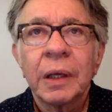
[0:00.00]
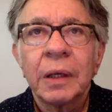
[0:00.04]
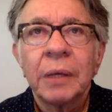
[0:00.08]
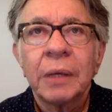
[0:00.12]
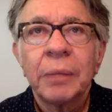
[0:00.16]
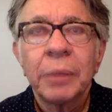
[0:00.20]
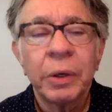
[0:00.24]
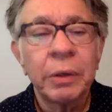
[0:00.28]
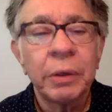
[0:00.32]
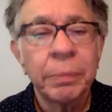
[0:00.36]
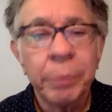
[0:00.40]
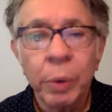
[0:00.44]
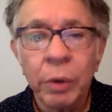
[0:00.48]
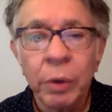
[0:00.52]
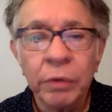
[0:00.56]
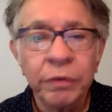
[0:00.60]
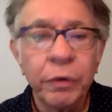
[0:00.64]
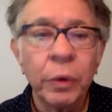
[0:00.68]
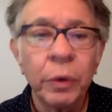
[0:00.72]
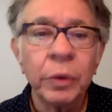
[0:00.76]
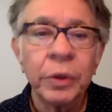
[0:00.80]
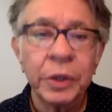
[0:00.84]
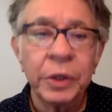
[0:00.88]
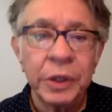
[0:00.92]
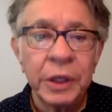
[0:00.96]
put a
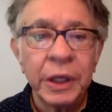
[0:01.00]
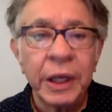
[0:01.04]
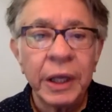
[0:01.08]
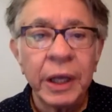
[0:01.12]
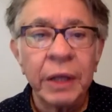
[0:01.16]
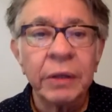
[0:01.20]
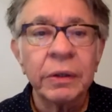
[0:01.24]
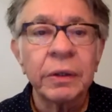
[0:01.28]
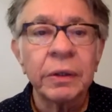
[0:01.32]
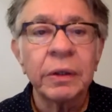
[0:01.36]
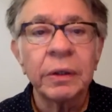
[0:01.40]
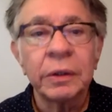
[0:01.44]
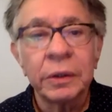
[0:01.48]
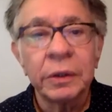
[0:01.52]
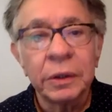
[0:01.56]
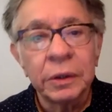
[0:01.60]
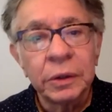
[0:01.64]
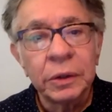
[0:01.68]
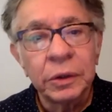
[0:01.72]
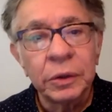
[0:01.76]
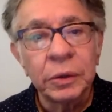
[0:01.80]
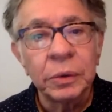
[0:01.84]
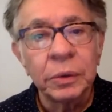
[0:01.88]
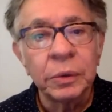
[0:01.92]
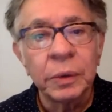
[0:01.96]
portfolio together
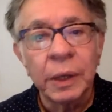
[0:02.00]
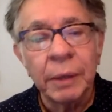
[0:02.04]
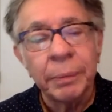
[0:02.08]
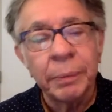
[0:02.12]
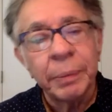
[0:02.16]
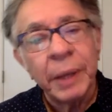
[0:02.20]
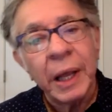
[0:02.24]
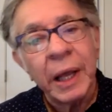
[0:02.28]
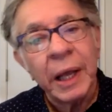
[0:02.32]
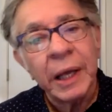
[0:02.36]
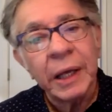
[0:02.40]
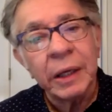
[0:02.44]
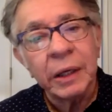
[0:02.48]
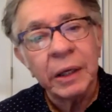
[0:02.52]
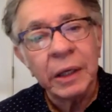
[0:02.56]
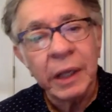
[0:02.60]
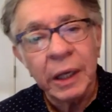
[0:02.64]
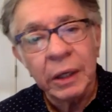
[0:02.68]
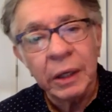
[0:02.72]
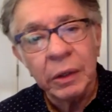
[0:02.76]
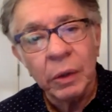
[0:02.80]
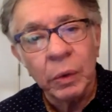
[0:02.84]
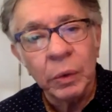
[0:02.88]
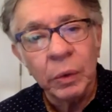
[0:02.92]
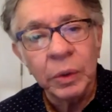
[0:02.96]
to apply at,
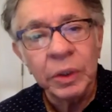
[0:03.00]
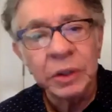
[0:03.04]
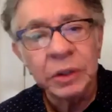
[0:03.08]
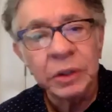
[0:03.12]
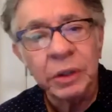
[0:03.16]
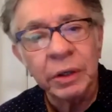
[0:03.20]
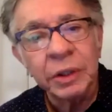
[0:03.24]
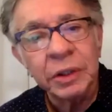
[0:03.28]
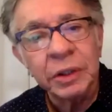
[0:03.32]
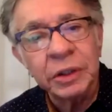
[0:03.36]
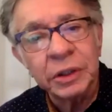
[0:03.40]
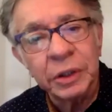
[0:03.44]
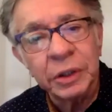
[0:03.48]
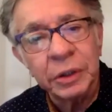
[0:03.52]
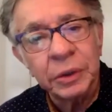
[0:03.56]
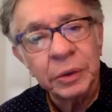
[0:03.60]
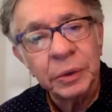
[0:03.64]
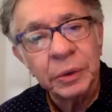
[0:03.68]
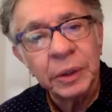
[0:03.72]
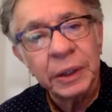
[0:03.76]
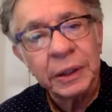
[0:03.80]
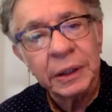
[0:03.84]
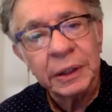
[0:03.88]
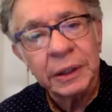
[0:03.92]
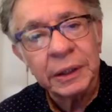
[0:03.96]
at Otis Art
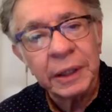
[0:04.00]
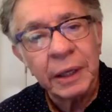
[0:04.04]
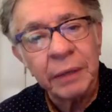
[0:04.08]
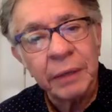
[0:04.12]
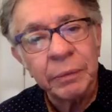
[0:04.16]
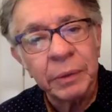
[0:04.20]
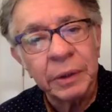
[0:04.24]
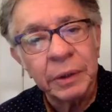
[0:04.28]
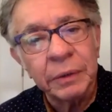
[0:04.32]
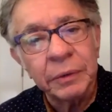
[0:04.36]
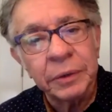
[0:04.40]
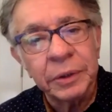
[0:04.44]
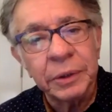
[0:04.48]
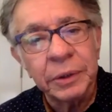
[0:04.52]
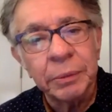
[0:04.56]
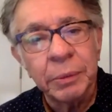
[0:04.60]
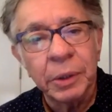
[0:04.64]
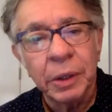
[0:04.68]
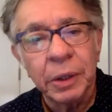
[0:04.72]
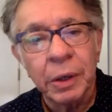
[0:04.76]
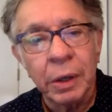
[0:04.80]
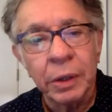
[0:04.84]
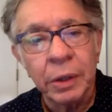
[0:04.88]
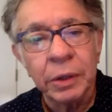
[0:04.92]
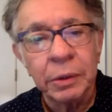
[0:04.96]
Institute at the time when it was near
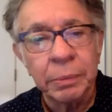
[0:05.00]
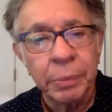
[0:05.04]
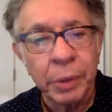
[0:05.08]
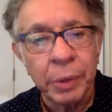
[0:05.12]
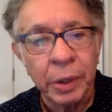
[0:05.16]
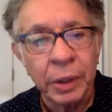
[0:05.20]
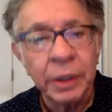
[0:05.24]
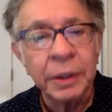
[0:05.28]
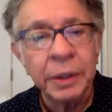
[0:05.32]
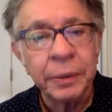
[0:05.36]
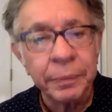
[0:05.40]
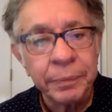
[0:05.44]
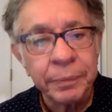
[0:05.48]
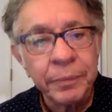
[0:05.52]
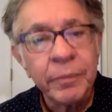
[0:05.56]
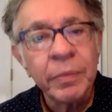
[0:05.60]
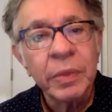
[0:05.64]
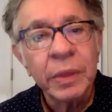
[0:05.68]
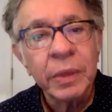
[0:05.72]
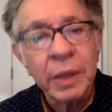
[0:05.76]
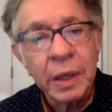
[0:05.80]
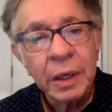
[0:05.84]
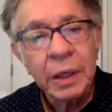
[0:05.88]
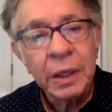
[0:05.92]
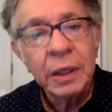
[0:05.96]
MacArthur Park.
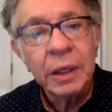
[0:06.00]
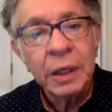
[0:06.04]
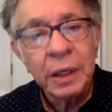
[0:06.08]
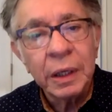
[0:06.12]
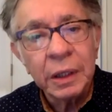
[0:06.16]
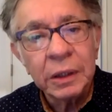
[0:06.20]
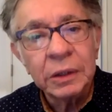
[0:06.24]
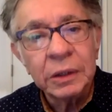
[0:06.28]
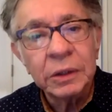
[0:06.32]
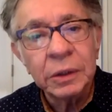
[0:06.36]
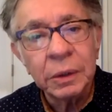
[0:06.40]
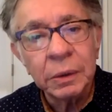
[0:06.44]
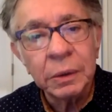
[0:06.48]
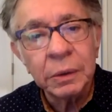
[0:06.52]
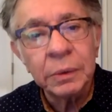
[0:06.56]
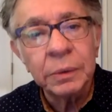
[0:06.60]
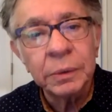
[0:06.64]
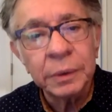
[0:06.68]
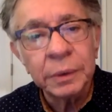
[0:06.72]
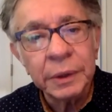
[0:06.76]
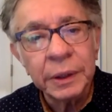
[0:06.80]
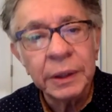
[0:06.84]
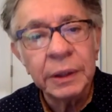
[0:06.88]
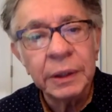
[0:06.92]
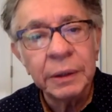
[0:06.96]
And
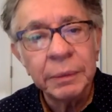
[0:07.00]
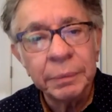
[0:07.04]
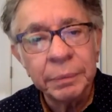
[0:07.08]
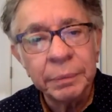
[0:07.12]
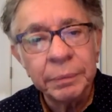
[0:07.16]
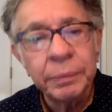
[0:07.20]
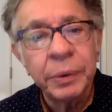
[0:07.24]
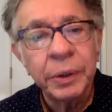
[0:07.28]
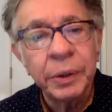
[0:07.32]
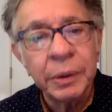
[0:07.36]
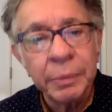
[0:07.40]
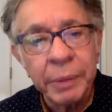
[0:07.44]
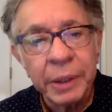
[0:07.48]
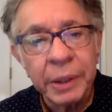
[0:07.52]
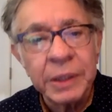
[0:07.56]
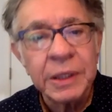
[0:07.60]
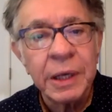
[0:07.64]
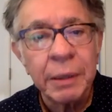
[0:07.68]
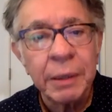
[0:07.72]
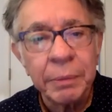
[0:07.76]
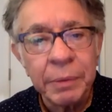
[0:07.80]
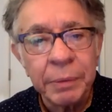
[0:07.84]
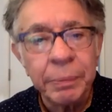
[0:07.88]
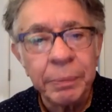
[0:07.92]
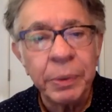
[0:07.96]
so he pretty much
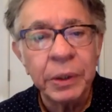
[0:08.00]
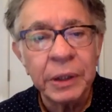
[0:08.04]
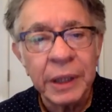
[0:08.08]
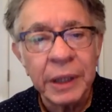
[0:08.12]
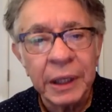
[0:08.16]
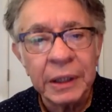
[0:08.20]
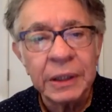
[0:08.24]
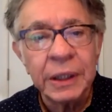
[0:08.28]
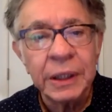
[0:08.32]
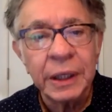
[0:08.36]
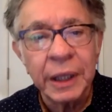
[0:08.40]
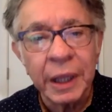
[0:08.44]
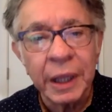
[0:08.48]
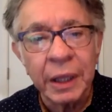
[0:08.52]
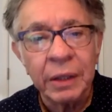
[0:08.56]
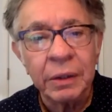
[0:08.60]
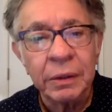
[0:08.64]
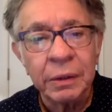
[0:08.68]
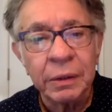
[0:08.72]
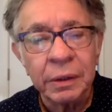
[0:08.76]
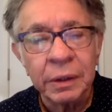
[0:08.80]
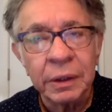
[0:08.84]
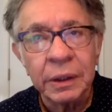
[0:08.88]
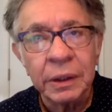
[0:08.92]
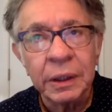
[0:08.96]
helped me put that
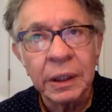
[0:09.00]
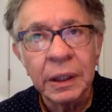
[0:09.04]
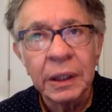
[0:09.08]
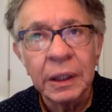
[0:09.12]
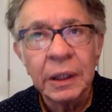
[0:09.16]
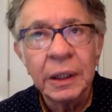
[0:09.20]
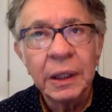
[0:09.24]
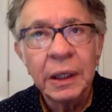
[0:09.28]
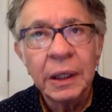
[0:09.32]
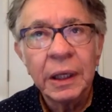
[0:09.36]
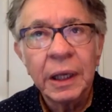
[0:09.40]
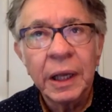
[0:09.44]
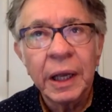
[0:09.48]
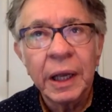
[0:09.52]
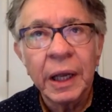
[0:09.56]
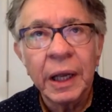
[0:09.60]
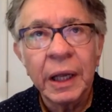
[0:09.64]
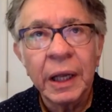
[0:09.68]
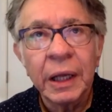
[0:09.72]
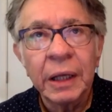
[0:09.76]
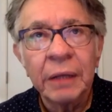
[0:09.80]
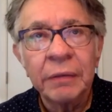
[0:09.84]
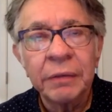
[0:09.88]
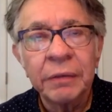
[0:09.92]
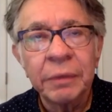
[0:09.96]
together. And
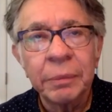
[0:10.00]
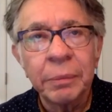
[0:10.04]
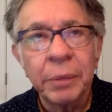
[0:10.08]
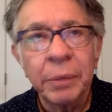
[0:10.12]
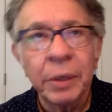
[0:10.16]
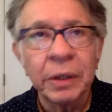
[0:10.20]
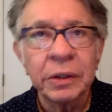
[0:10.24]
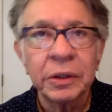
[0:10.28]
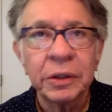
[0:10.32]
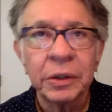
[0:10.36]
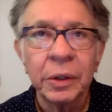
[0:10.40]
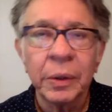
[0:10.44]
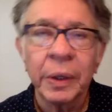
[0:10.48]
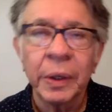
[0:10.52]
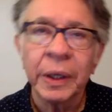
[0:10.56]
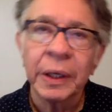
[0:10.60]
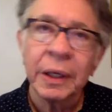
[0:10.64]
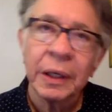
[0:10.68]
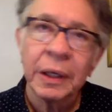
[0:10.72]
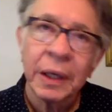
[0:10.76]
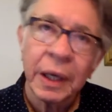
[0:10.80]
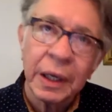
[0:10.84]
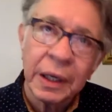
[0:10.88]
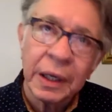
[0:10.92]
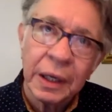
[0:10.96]
and from Barstow, I,
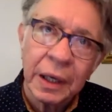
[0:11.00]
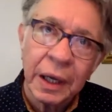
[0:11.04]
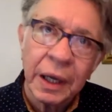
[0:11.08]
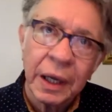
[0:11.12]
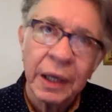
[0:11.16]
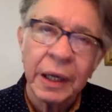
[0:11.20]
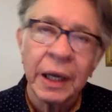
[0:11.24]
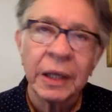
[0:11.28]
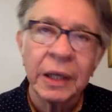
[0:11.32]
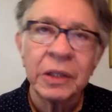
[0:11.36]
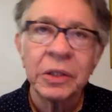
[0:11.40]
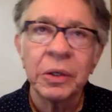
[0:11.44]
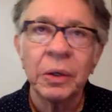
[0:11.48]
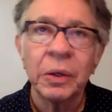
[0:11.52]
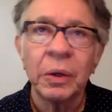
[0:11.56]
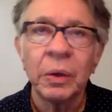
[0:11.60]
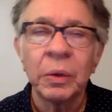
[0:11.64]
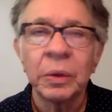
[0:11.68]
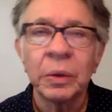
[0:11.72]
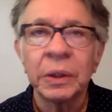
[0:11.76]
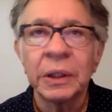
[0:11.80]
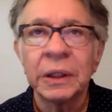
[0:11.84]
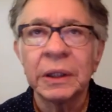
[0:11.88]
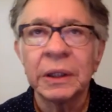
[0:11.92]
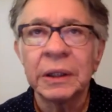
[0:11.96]
I, I got to
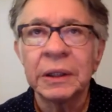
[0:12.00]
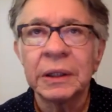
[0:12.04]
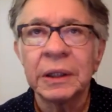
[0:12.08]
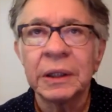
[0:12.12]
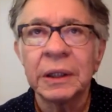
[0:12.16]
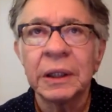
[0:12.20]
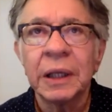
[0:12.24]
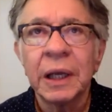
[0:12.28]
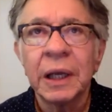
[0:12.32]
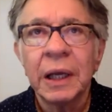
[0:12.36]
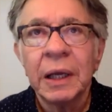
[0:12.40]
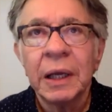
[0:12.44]
Otis and